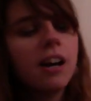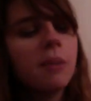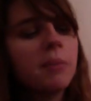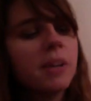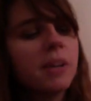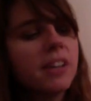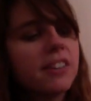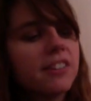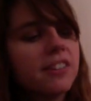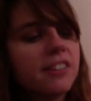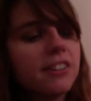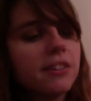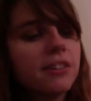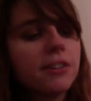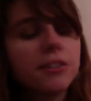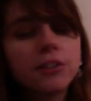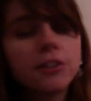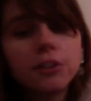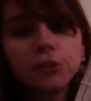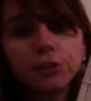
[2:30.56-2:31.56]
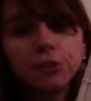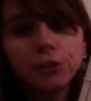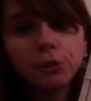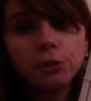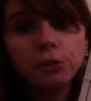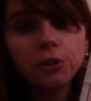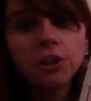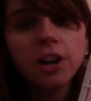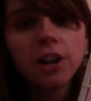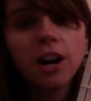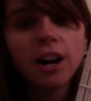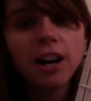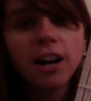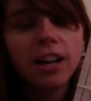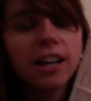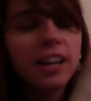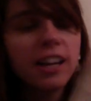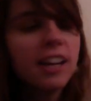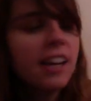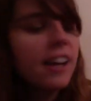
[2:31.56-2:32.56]
It's a series called Junior
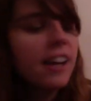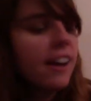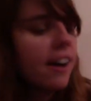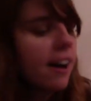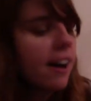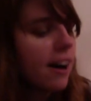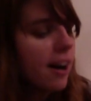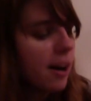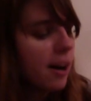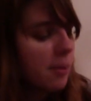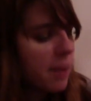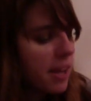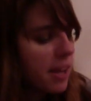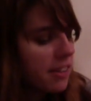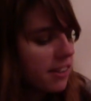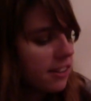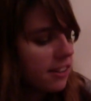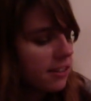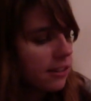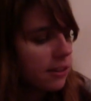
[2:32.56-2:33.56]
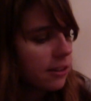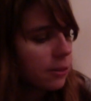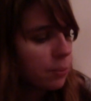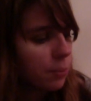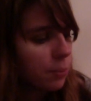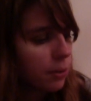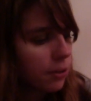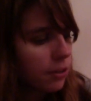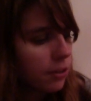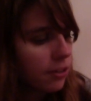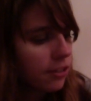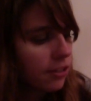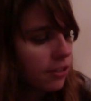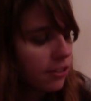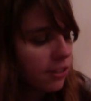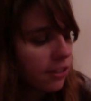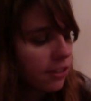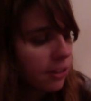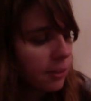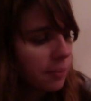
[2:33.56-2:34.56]
High. And this is
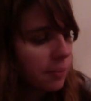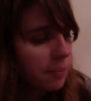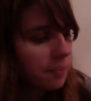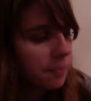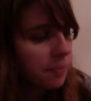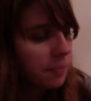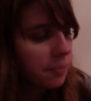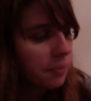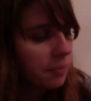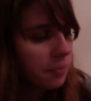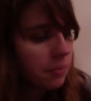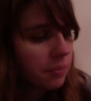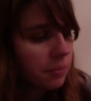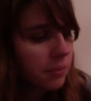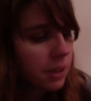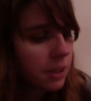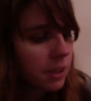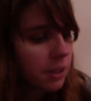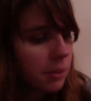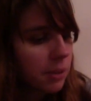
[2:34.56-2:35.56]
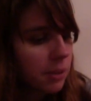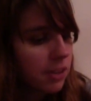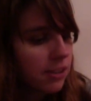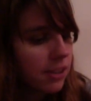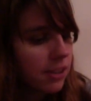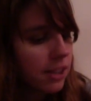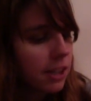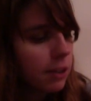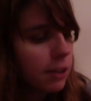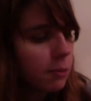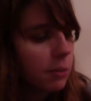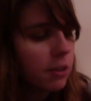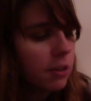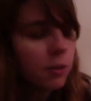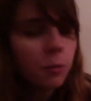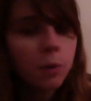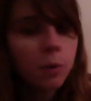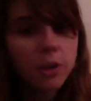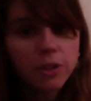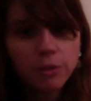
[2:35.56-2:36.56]
books, let me see, it's books
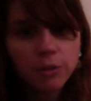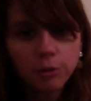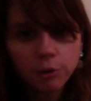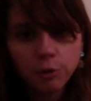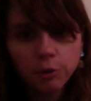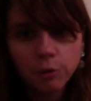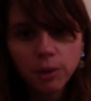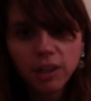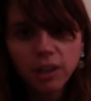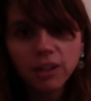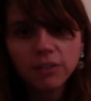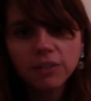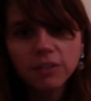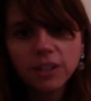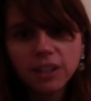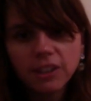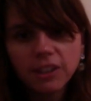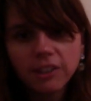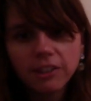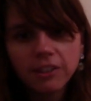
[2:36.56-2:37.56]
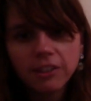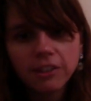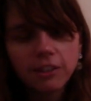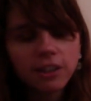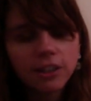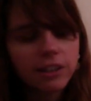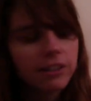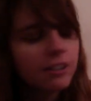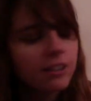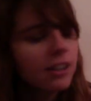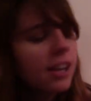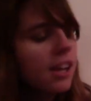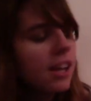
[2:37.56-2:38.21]
1 through 12 in the series.